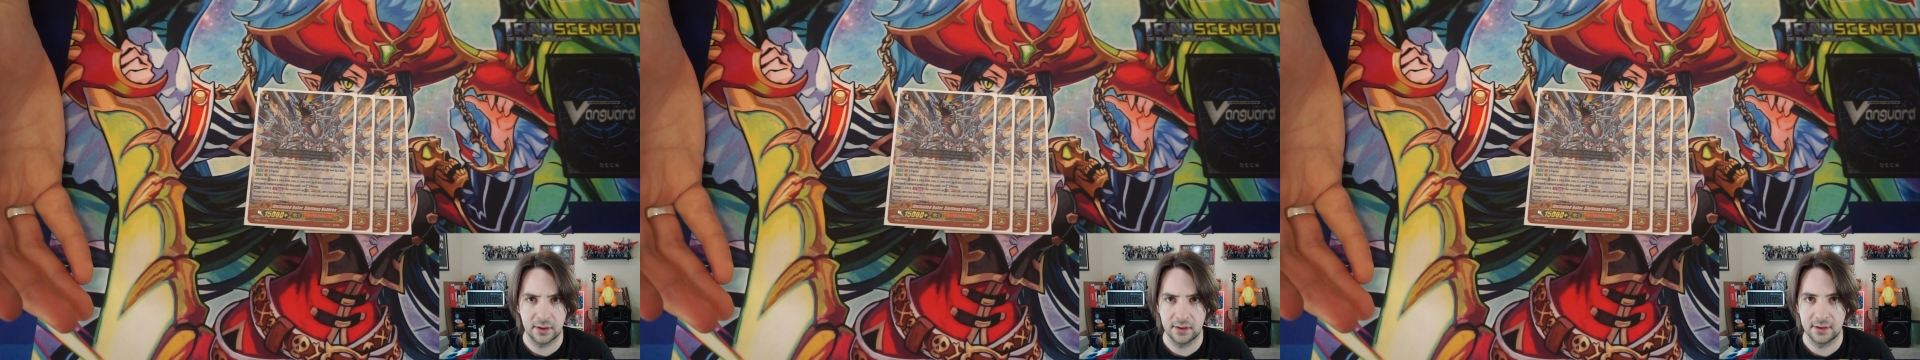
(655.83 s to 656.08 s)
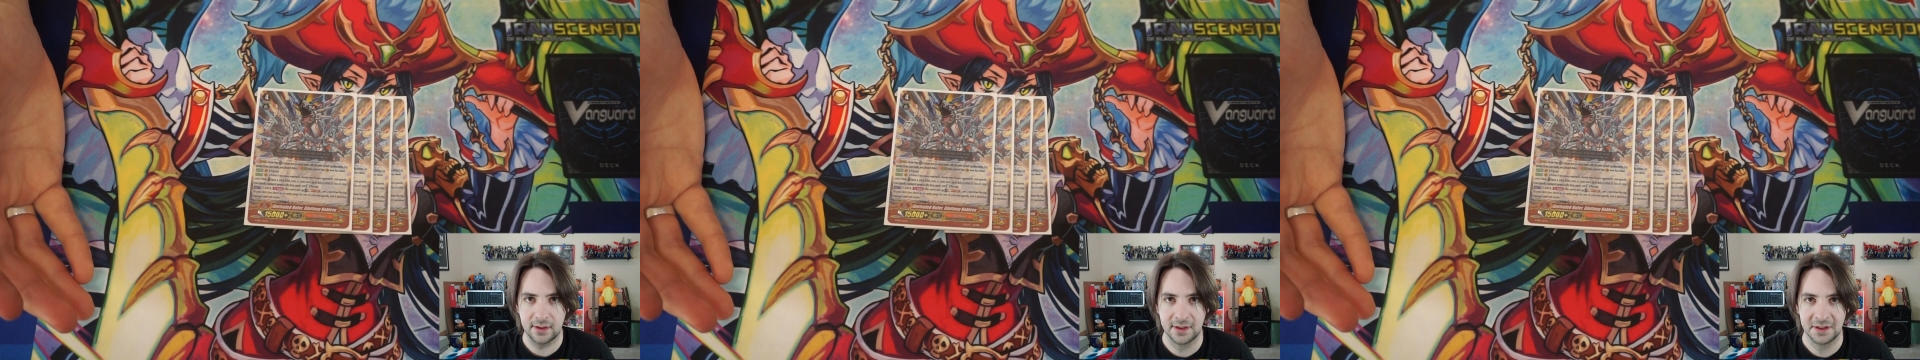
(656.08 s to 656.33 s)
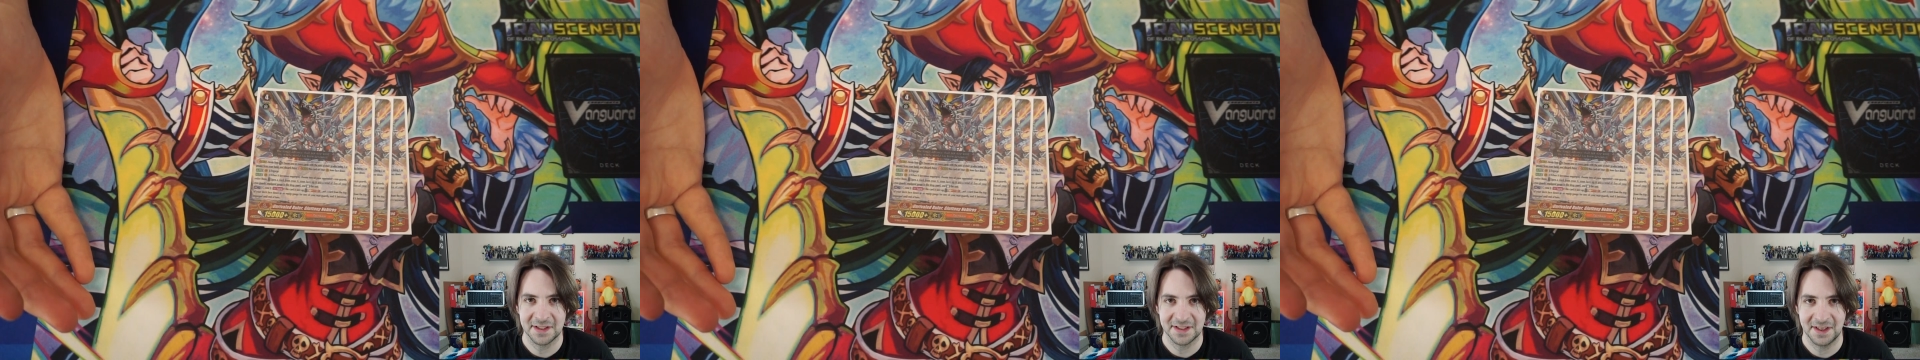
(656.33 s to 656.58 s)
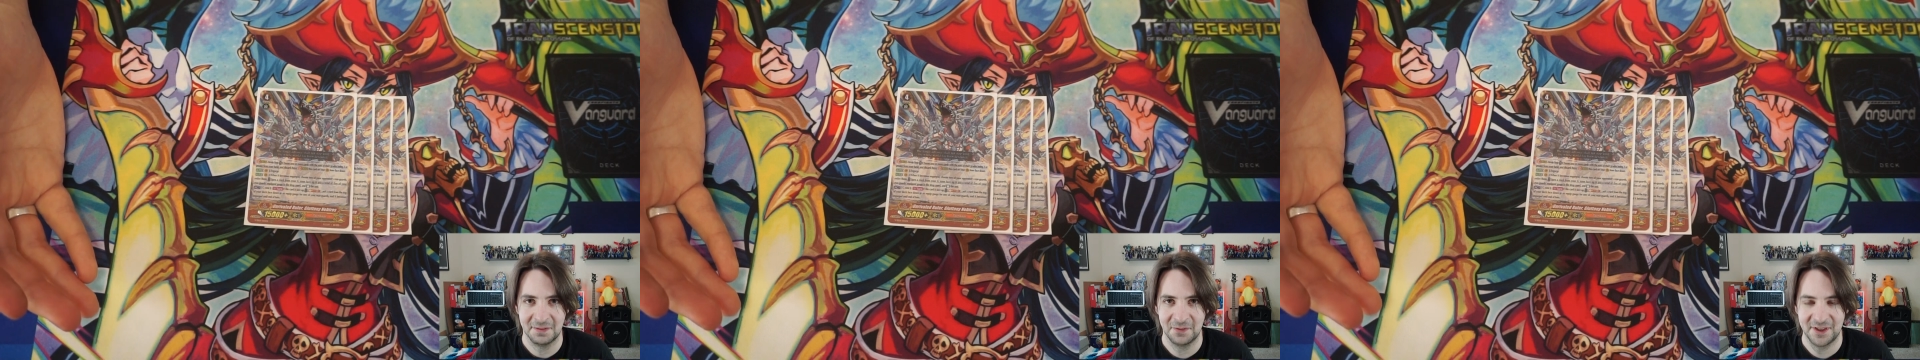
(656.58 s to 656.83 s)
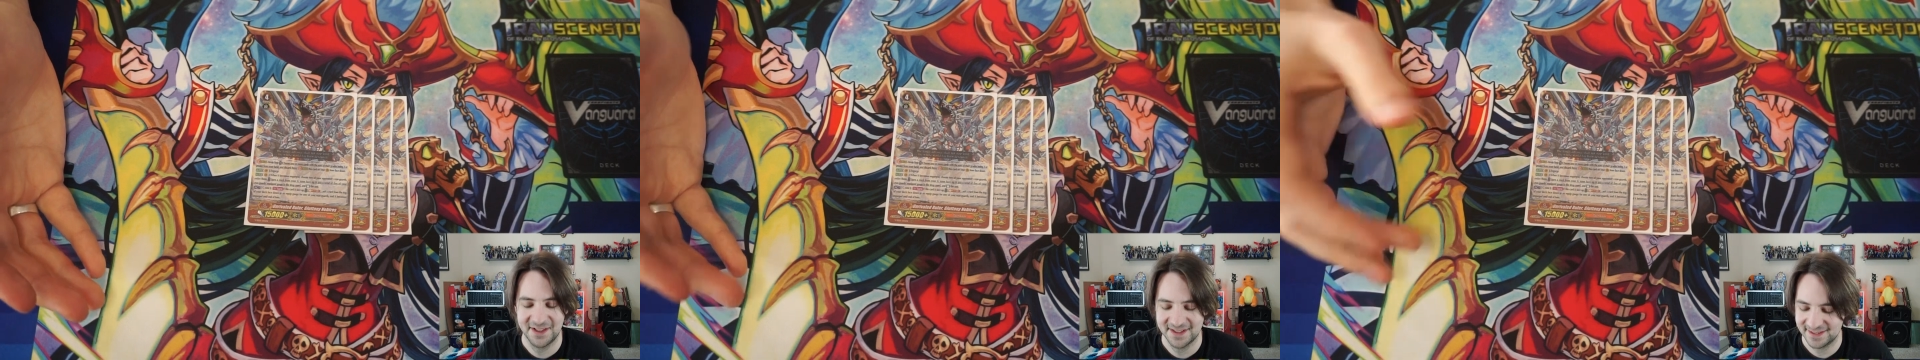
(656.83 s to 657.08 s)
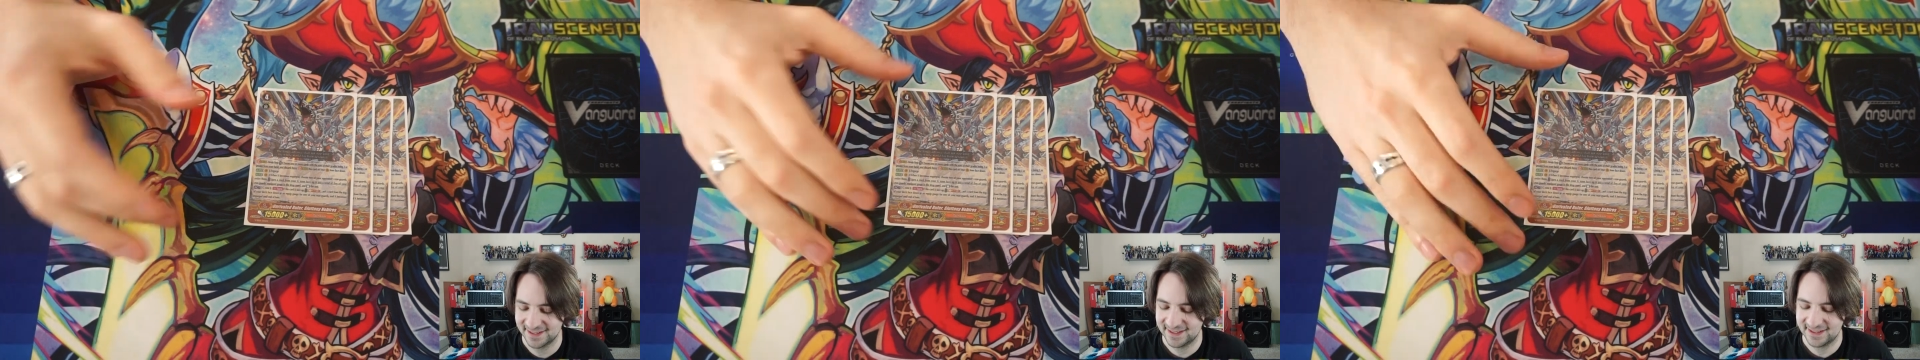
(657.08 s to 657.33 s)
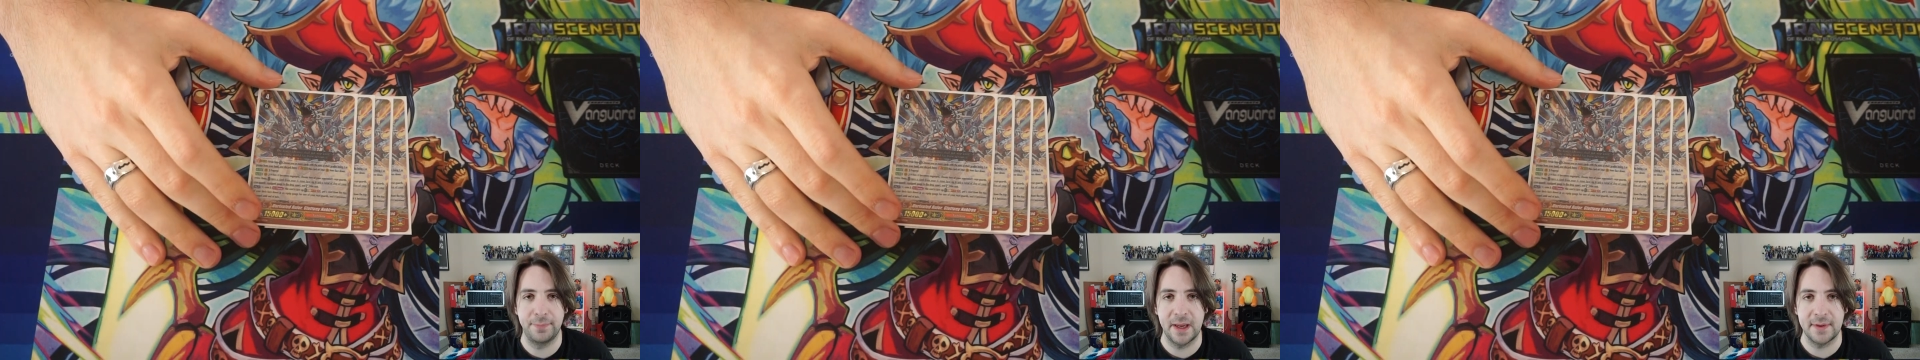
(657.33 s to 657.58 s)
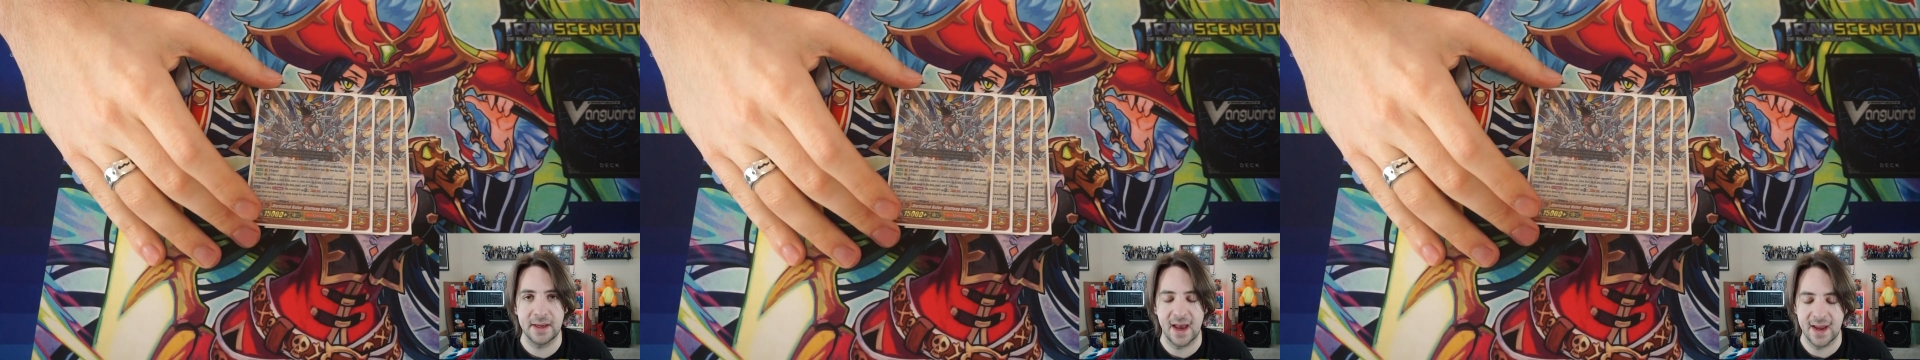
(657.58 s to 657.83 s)
I think its name was,
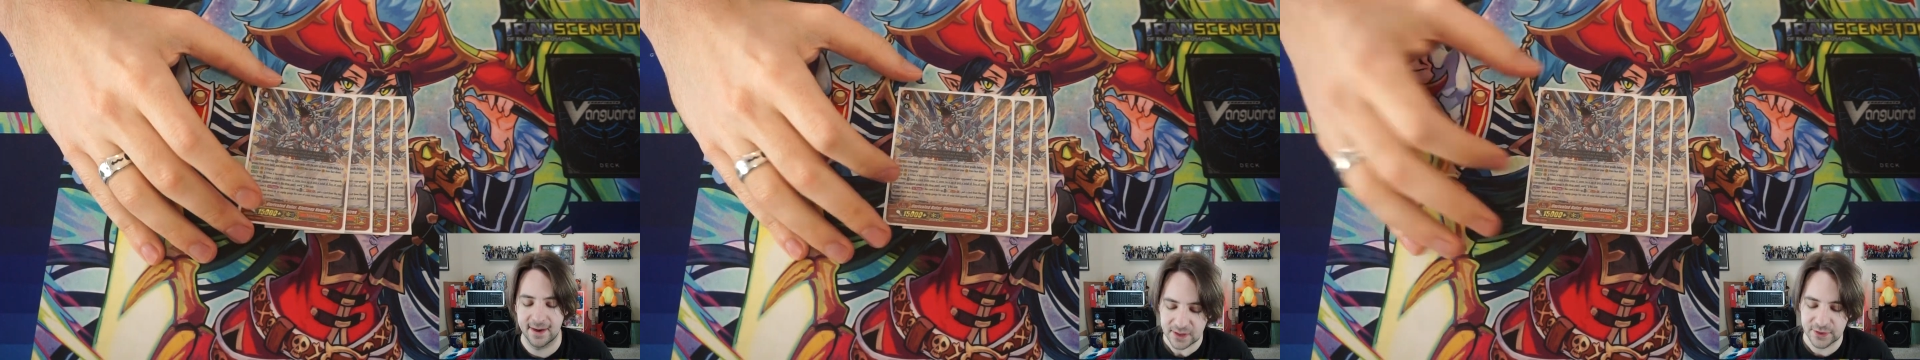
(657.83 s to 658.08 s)
Baby Gaia.